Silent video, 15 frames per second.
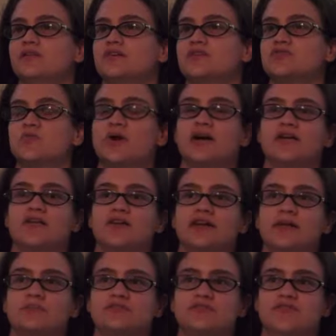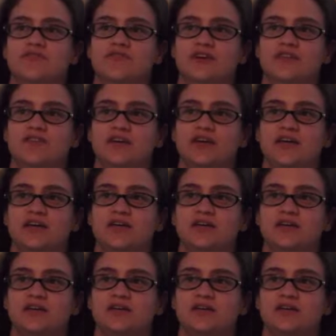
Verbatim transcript: there's one, her name's Vivi.